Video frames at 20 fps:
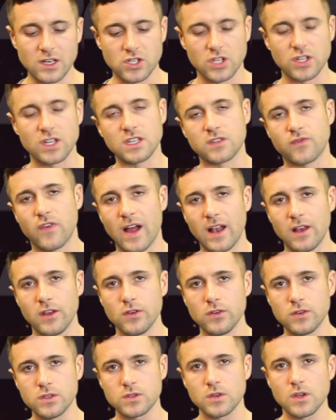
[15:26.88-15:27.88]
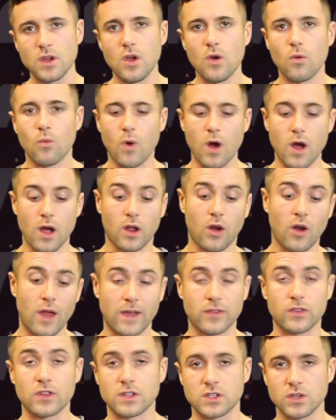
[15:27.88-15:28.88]
each of these values work
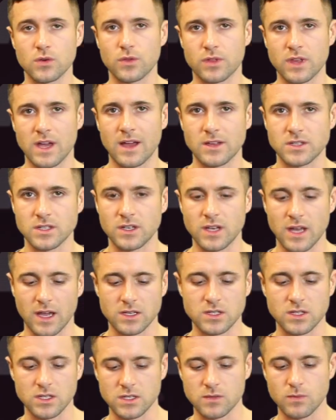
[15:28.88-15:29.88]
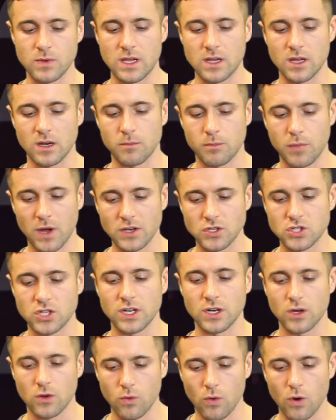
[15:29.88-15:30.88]
like the 2000 Nexus. We can punch
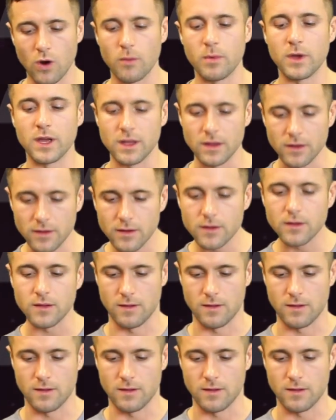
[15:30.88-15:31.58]
in a quarter beat,